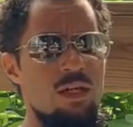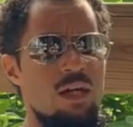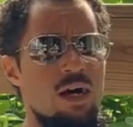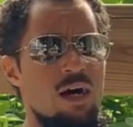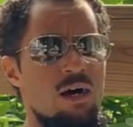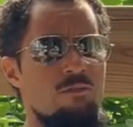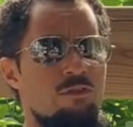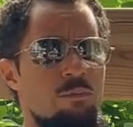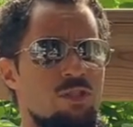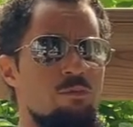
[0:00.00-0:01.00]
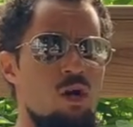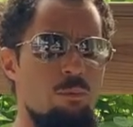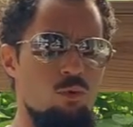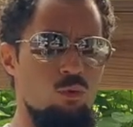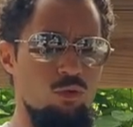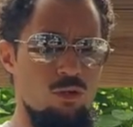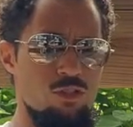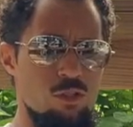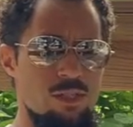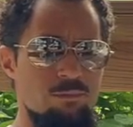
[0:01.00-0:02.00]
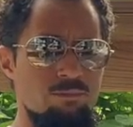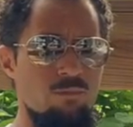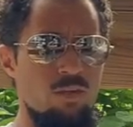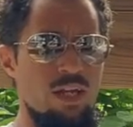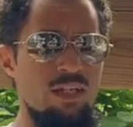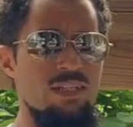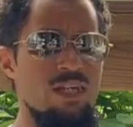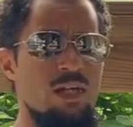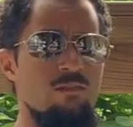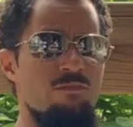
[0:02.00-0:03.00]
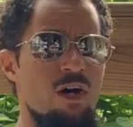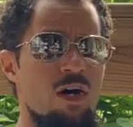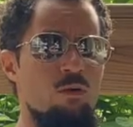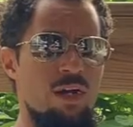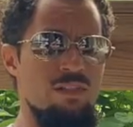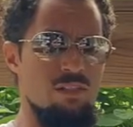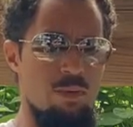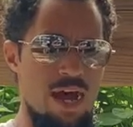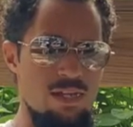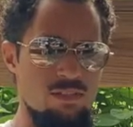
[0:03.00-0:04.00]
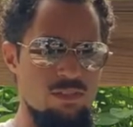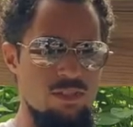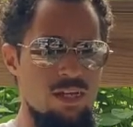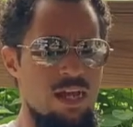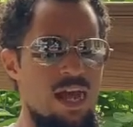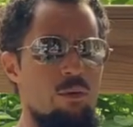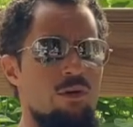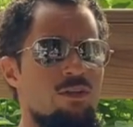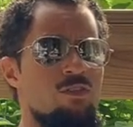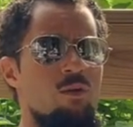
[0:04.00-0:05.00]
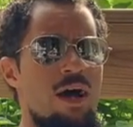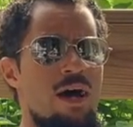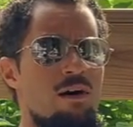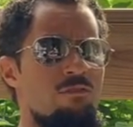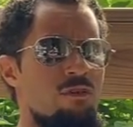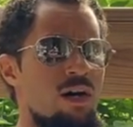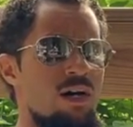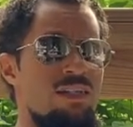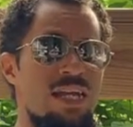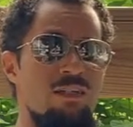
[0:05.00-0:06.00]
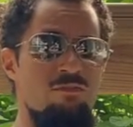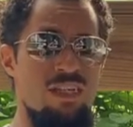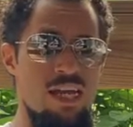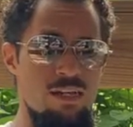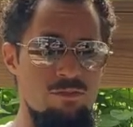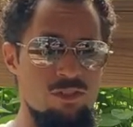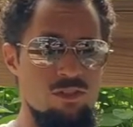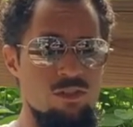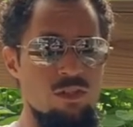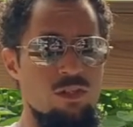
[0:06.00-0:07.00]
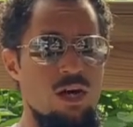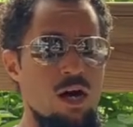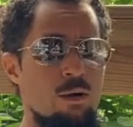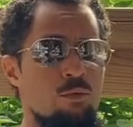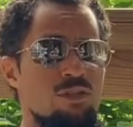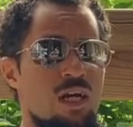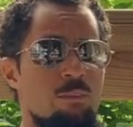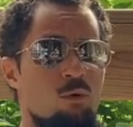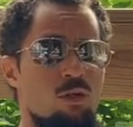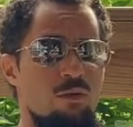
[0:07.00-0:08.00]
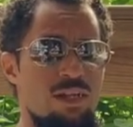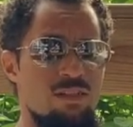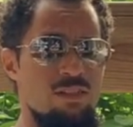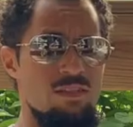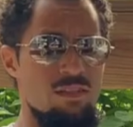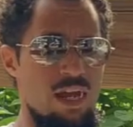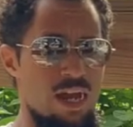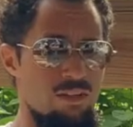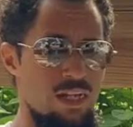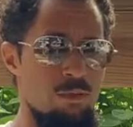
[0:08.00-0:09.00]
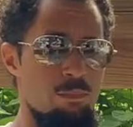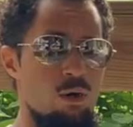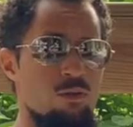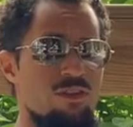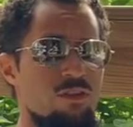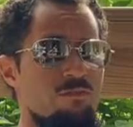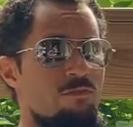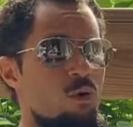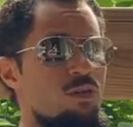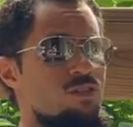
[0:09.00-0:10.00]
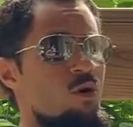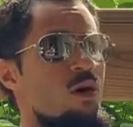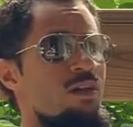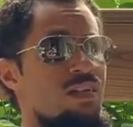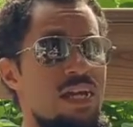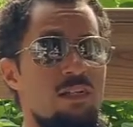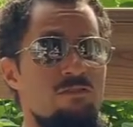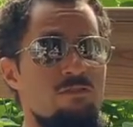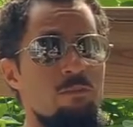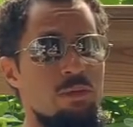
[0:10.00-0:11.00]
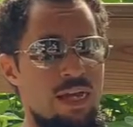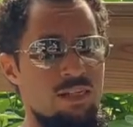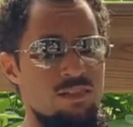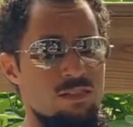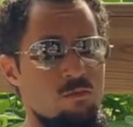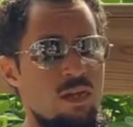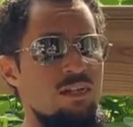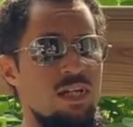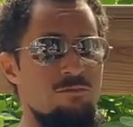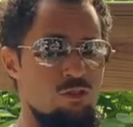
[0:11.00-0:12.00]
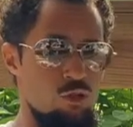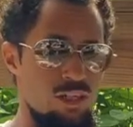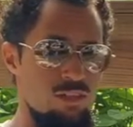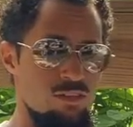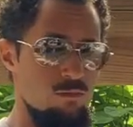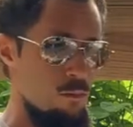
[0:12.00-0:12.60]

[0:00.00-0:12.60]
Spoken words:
from Subtropical Nursery, and he's out of Aransas Pass. And we also have Native Dave's, who's out of Port Aransas, and they both focus on native plants and native trees.